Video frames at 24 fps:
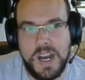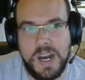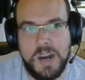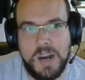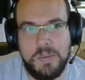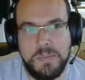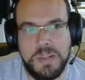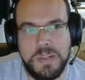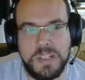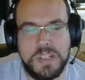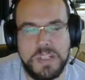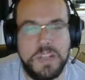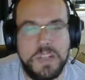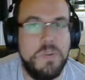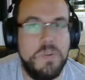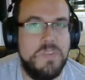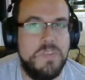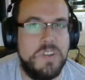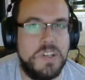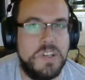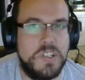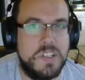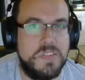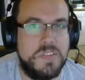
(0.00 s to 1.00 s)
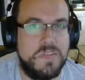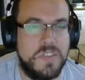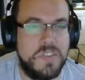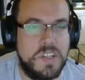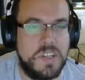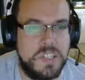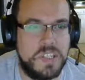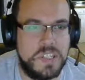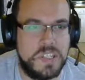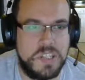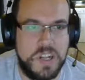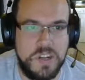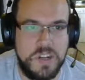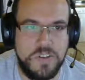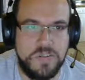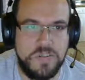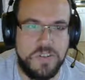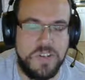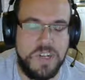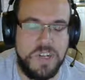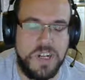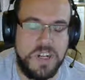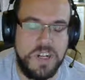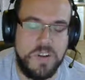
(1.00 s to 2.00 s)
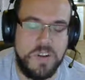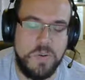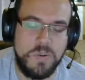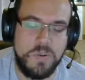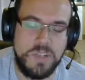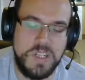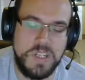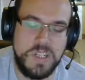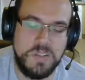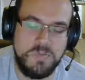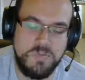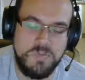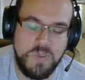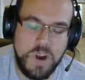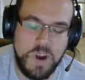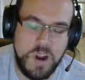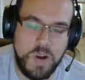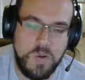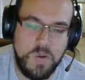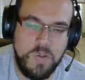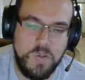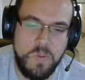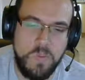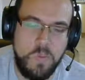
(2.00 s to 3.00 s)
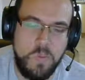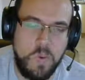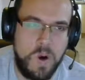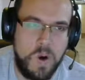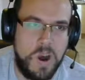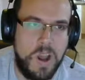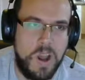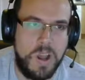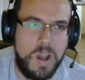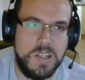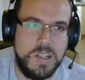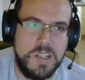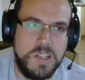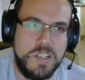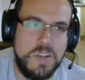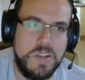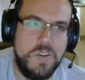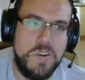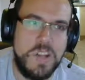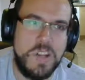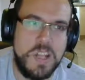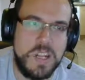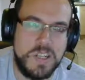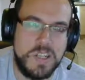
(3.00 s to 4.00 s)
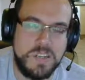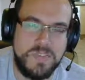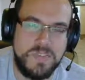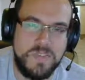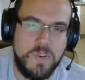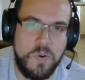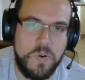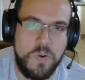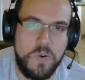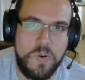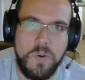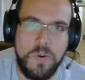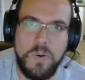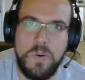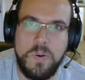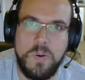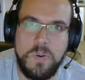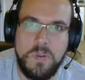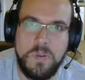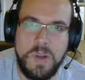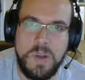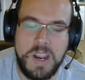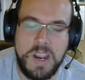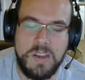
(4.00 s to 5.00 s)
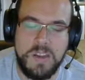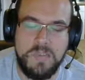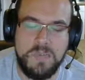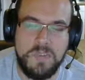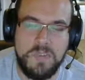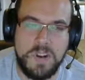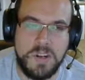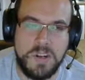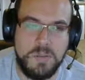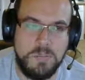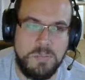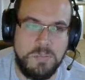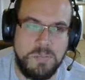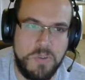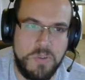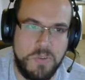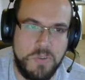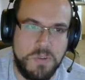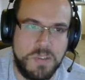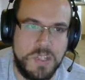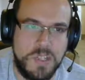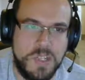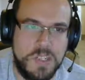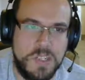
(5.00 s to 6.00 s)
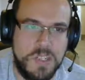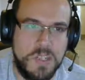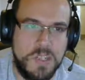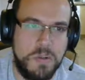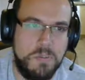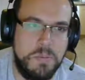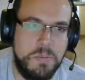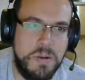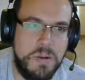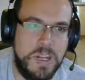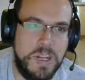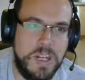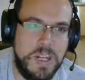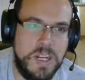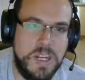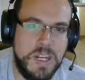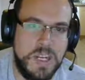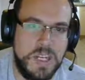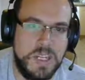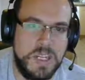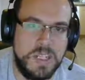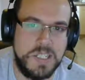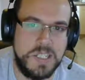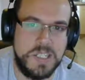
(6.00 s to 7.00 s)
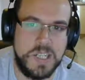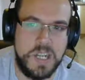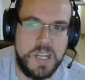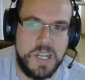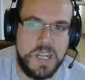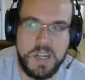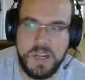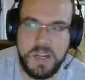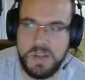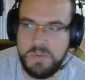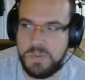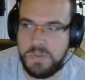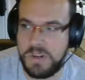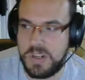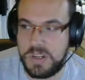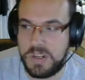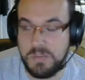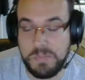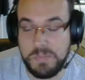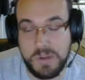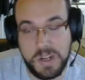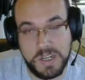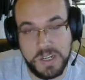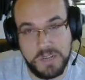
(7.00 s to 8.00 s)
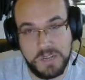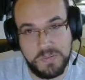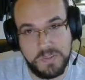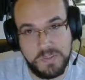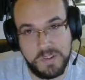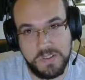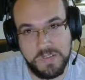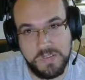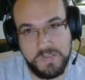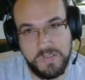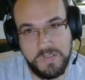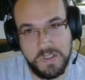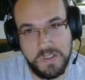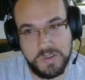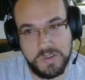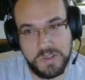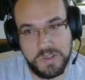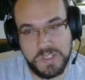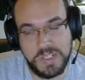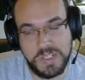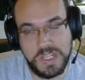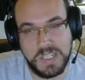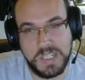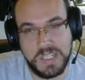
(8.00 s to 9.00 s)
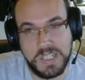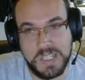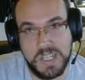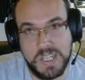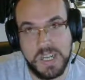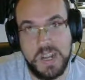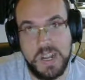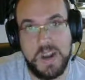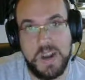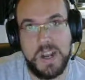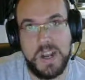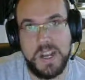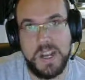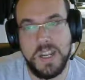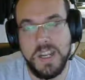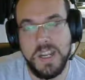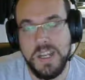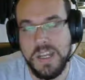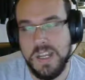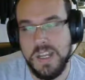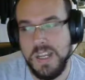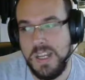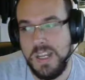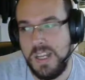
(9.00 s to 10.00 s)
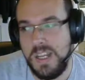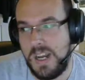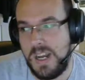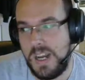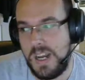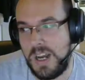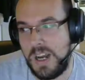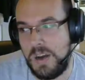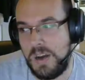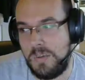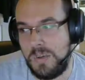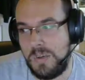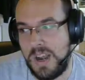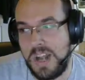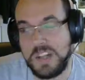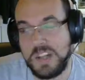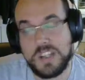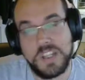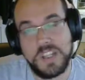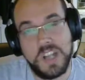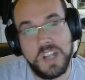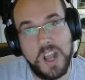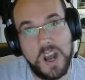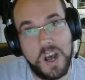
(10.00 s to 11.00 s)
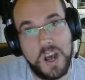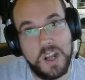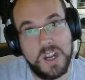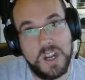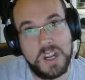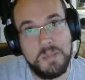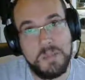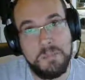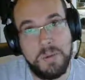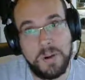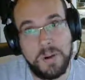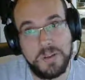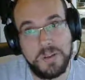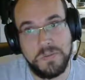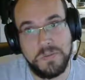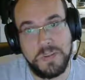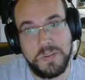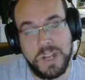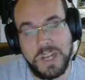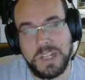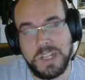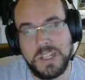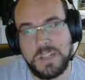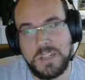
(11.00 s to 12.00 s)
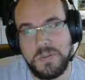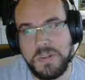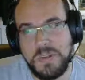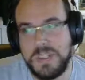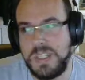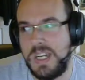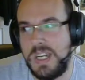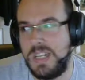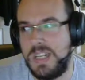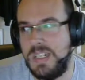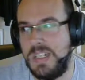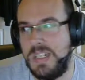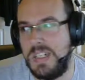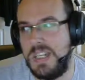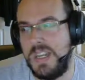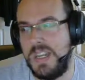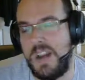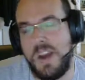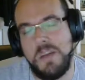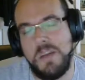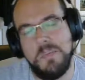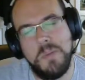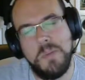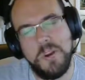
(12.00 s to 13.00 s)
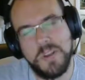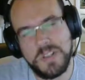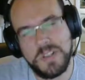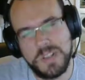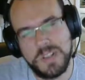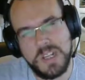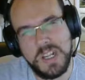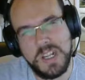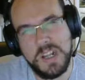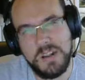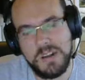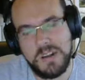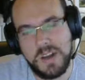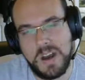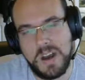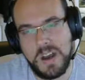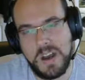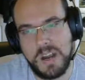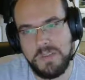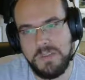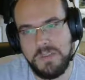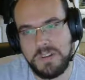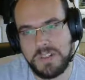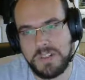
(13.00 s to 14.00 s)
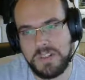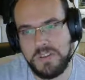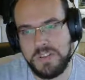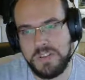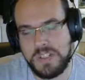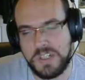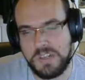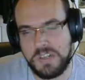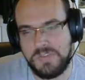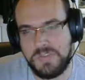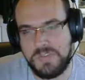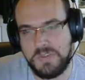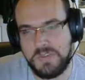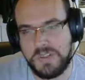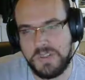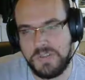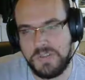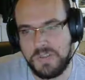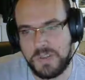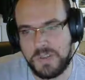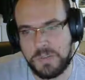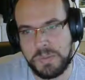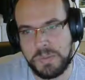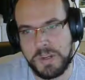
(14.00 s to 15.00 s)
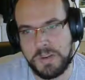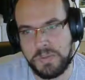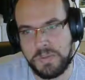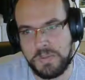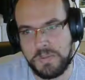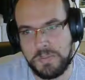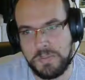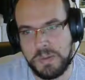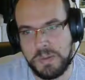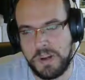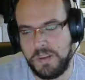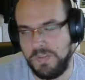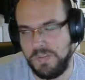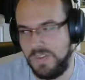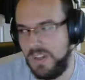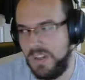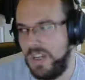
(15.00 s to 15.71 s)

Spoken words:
Is equivalent to the 3600, and of course it is right on the wire because it only is a 4-core, 8-thread processor, but it is like when you compared it with the 2080 Ti, it actually hardly bottlenecked the 2080 Ti, mostly at higher resolutions at 1440p or above.